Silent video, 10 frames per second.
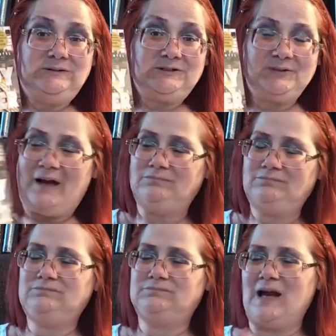So yeah,
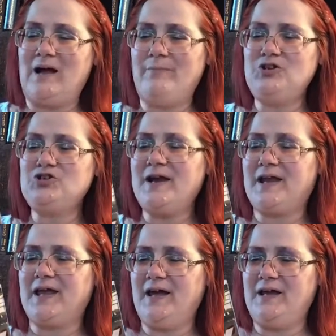but I'm gonna try to
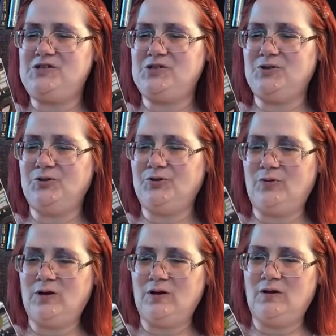get
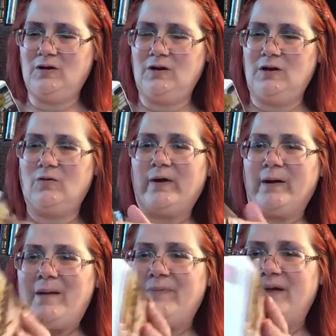to where
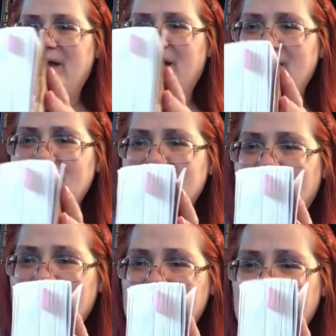my pink is,
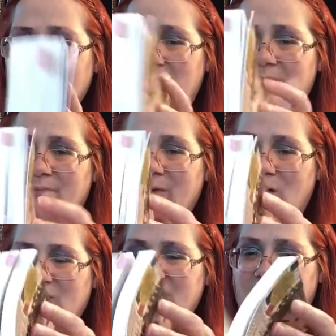which I'm
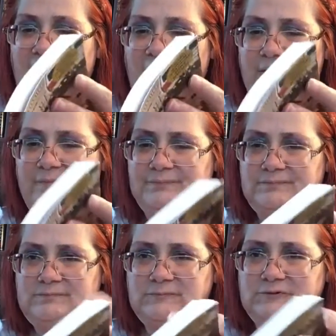almost there.
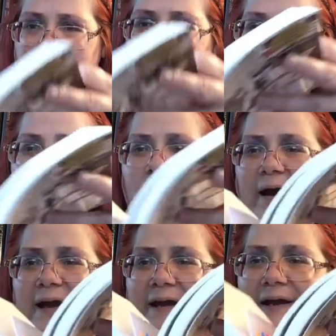I'm like
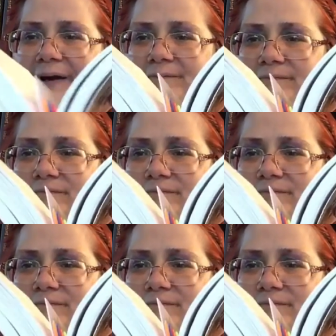right here.